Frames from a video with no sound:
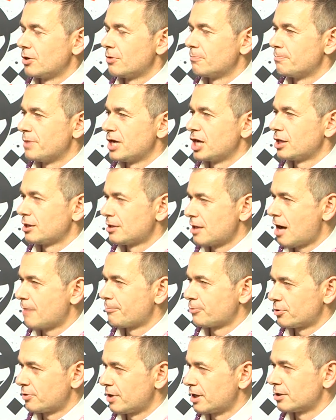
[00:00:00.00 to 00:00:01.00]
big
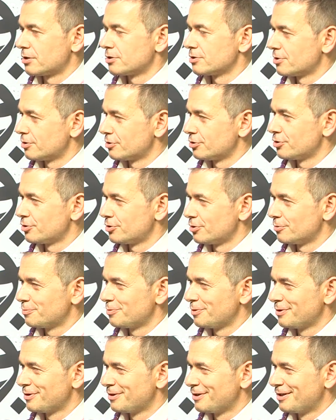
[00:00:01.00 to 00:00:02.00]
top creators on YouTube,
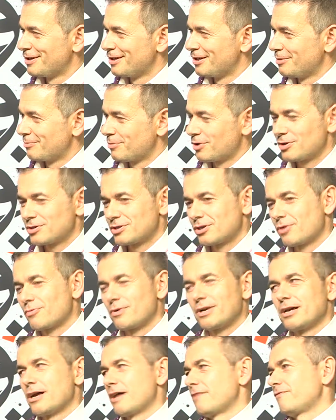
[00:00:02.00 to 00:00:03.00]
because they
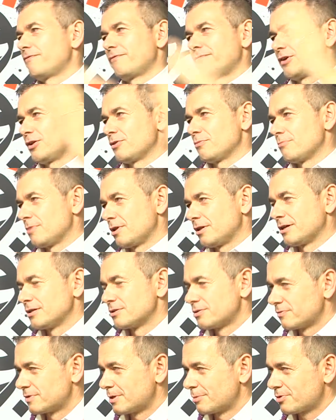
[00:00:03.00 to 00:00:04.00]
already have
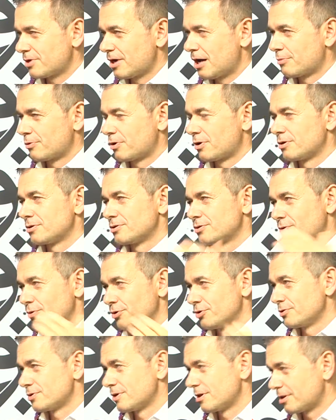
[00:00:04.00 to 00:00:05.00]
millions of subscribers who are
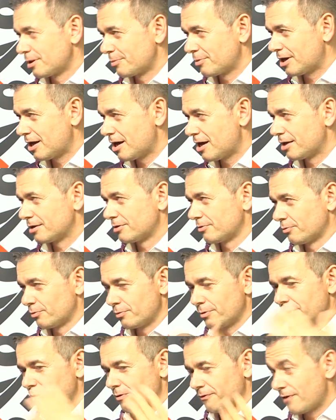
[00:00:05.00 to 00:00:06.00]
using them a lot,
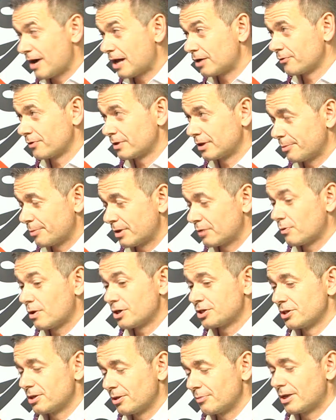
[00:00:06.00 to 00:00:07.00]
or following them and
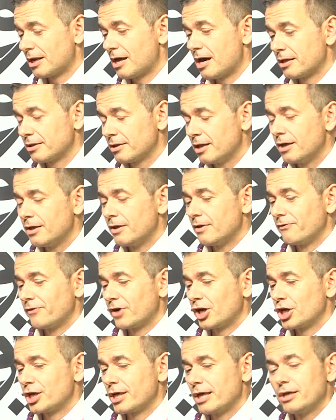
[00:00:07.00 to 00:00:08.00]
watching them a lot,
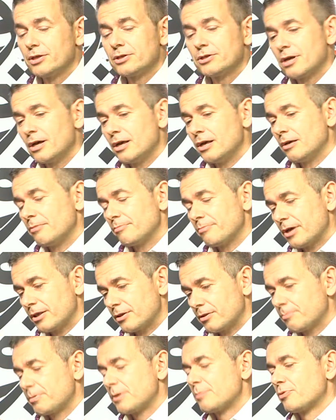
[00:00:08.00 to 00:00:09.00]
very engaged.
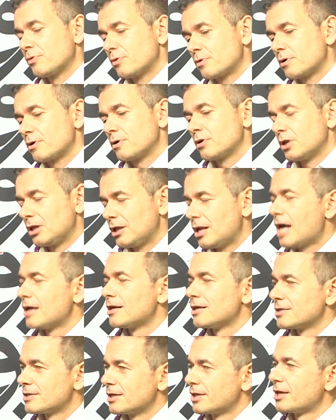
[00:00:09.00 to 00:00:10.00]
But the people who are a lot
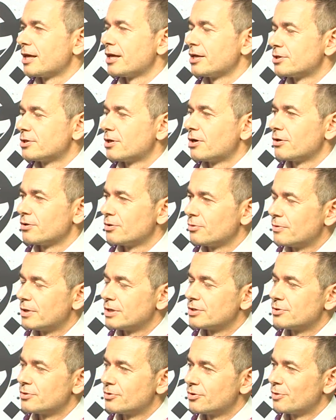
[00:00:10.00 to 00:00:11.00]
less engaged are the
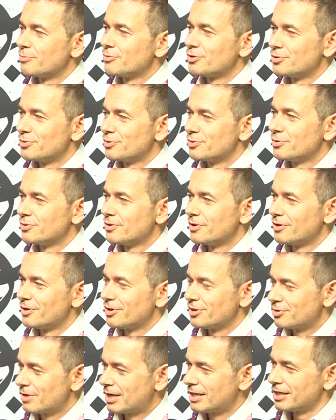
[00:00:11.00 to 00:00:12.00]
ones who come to
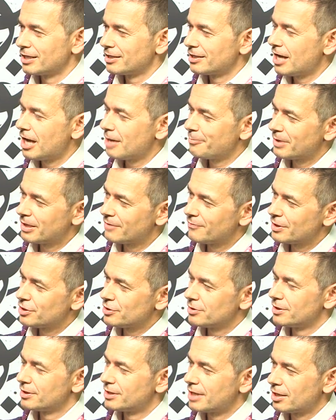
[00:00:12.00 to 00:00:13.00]
the trending tab, and
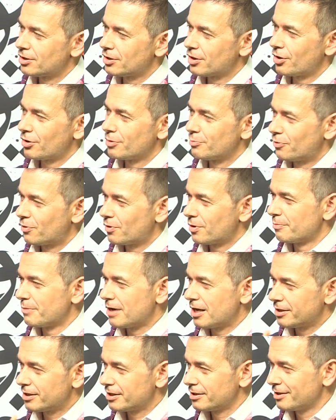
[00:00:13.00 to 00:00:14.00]
eventually they learn more
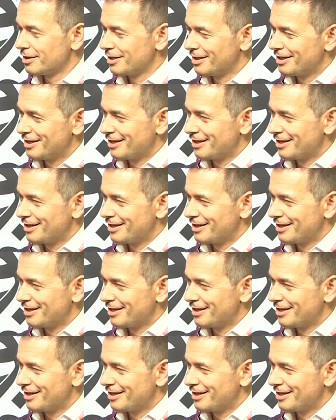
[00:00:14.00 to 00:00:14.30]
about it,